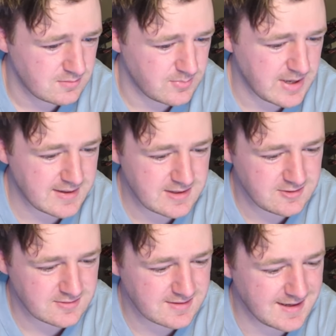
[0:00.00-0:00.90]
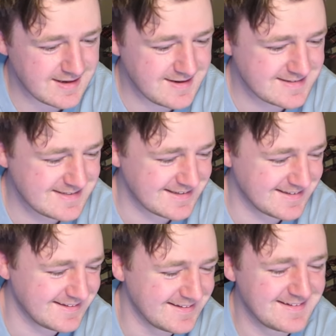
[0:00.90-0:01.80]
Backy took the Tigers.
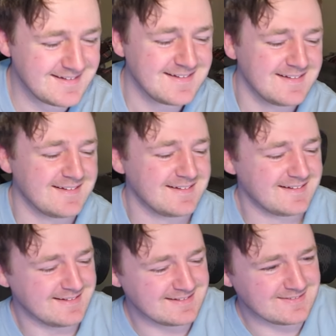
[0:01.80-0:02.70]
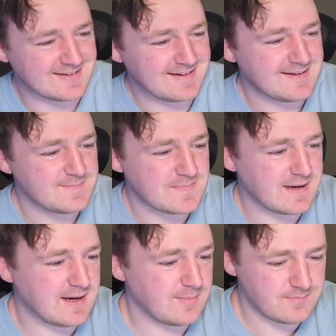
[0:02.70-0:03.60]
That's funny.
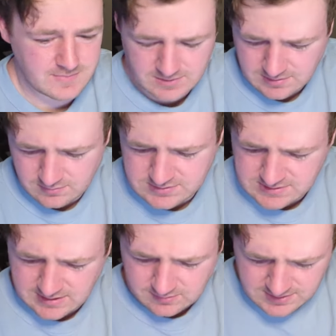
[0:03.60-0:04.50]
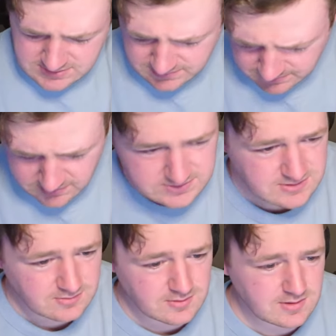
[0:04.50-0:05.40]
Why is my mouse
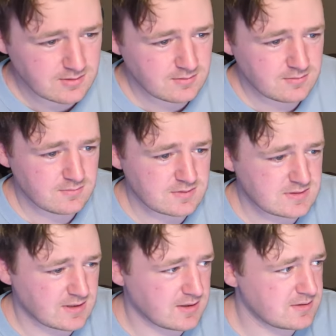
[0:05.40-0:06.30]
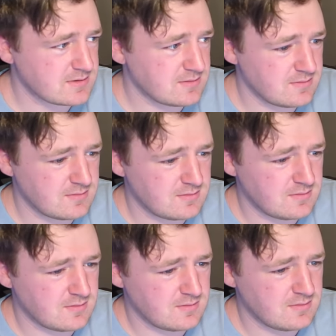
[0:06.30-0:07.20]
not working? One sec, guys.
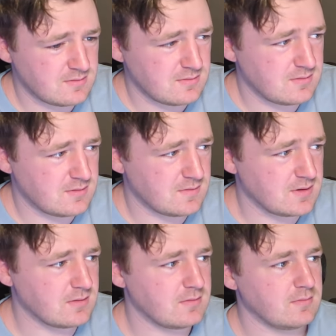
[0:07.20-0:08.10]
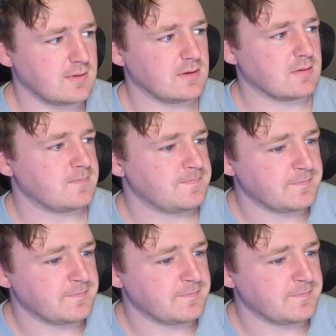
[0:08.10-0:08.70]
There we go. Weird.